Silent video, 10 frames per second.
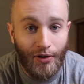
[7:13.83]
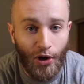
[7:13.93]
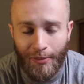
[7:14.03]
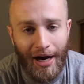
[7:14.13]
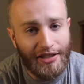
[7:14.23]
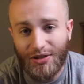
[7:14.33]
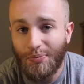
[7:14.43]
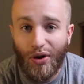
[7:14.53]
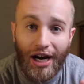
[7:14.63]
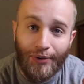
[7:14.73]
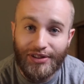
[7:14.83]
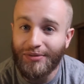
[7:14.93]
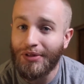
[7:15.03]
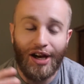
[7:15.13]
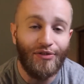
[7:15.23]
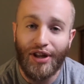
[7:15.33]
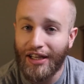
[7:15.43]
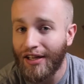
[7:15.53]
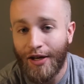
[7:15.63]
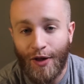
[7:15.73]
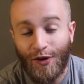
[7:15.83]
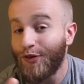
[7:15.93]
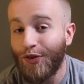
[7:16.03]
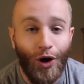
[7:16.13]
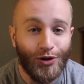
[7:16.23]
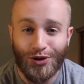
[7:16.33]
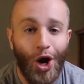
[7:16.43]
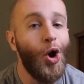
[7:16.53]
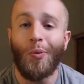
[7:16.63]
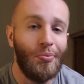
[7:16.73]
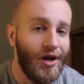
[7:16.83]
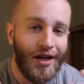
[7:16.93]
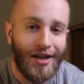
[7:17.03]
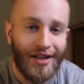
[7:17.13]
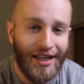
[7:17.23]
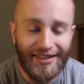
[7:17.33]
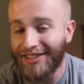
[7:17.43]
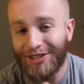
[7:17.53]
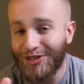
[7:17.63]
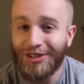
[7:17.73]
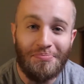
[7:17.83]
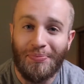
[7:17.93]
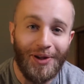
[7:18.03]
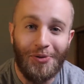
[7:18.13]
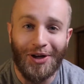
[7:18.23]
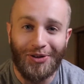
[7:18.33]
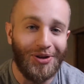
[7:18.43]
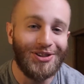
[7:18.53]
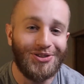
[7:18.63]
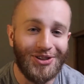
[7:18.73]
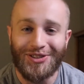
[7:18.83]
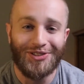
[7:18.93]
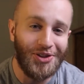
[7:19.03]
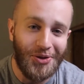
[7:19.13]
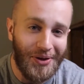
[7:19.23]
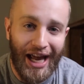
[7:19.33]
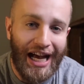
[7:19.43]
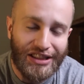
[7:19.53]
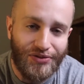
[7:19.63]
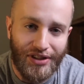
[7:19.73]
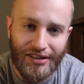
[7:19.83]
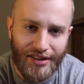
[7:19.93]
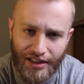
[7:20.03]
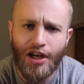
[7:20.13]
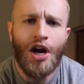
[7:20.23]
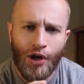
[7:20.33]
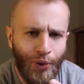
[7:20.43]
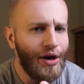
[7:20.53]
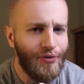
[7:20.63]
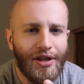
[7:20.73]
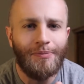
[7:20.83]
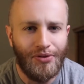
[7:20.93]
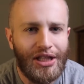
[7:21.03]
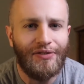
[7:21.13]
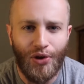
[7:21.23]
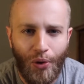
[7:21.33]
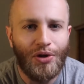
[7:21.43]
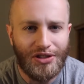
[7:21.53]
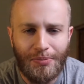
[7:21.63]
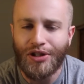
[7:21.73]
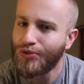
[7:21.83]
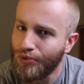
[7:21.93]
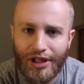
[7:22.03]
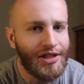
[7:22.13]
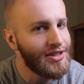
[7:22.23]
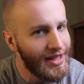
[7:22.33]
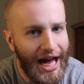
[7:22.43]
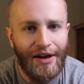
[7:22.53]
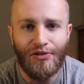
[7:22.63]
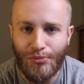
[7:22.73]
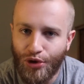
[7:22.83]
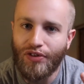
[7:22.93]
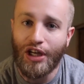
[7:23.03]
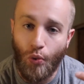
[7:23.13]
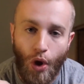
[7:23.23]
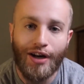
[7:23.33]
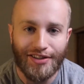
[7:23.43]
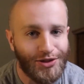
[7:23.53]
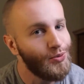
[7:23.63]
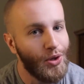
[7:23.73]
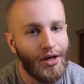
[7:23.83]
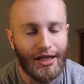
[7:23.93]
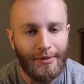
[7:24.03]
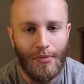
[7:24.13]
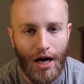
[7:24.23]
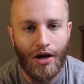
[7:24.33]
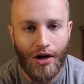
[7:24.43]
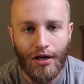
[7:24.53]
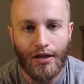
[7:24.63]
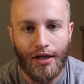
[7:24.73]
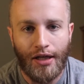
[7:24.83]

Or am I just praying with some kind of like false hope that this is simply what Christians do and ask for these things? Do I really believe the Holy Spirit's real and alive and moving and wants to work in my heart?